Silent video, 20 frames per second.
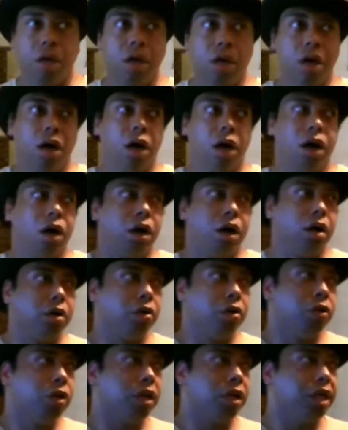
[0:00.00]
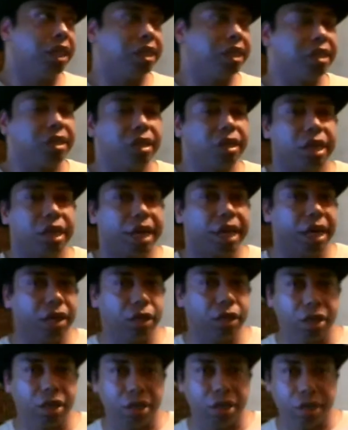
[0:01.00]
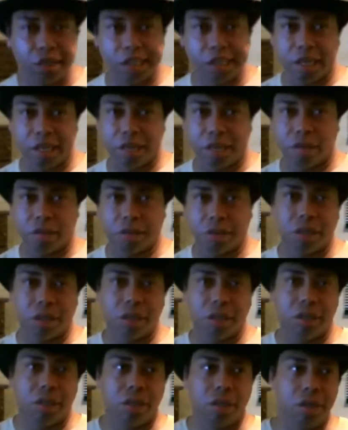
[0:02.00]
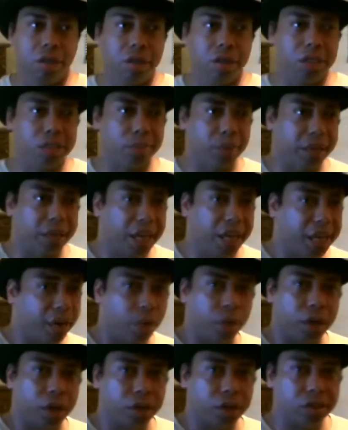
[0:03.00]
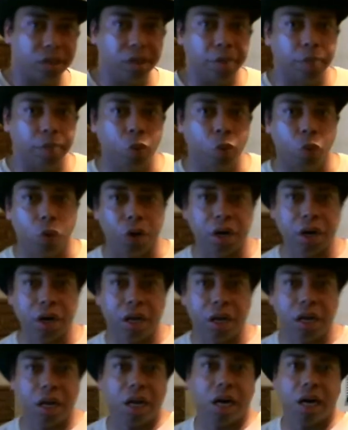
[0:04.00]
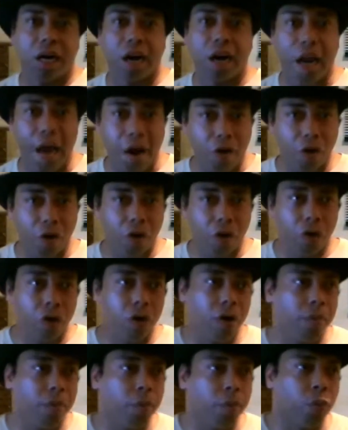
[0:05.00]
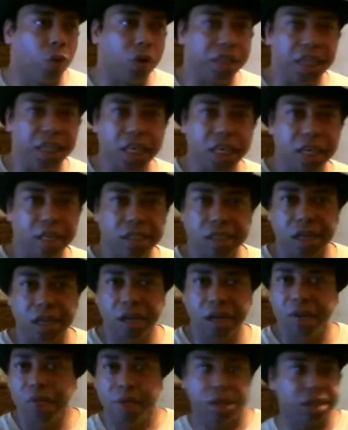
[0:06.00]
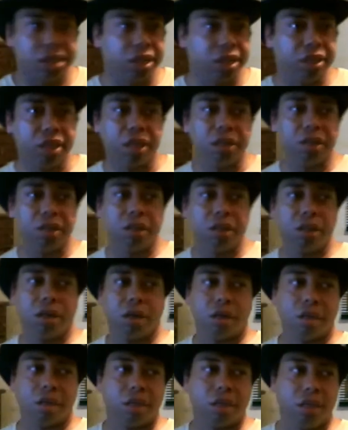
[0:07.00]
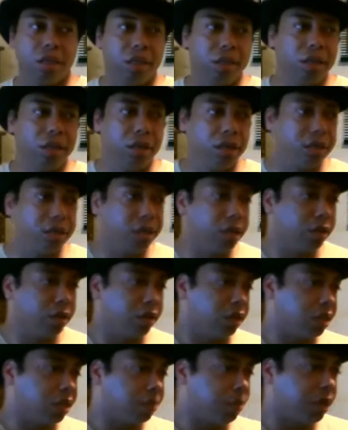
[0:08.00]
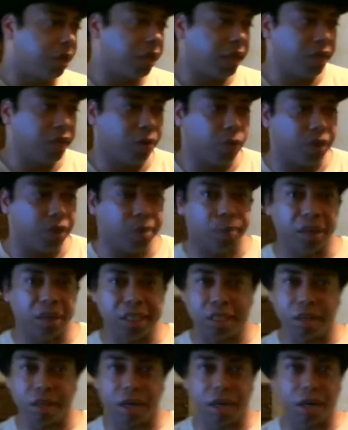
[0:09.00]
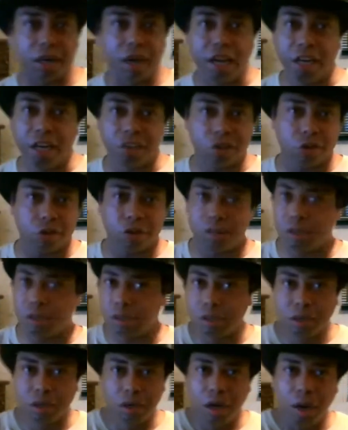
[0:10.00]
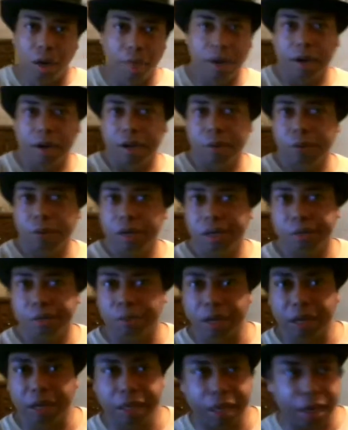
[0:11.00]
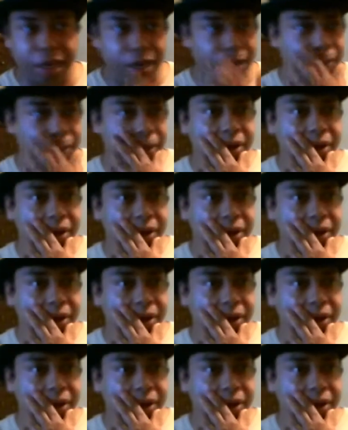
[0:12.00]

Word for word: Uh, you could listen to the gun sounds in a spaghetti western even more louder, more intense. Sometimes uh, some of the gun sounds in spaghetti western might sound like lasers. I mean, I can really explain that.